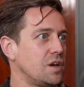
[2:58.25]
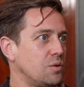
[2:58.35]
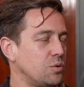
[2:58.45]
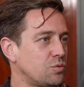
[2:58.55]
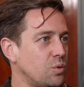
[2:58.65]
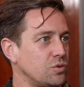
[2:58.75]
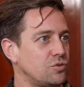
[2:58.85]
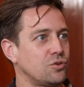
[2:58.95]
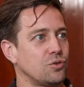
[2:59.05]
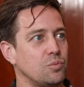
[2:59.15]
which was
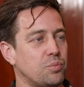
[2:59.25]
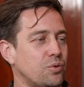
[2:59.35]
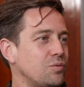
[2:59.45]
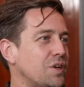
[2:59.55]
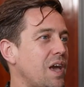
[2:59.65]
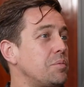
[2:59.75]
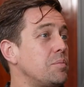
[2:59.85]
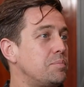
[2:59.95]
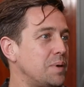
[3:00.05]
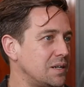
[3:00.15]
to prove the
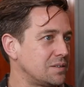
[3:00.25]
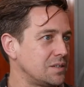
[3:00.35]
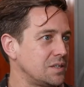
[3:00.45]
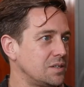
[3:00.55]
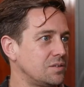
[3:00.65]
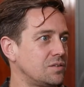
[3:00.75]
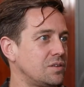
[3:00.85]
capabilities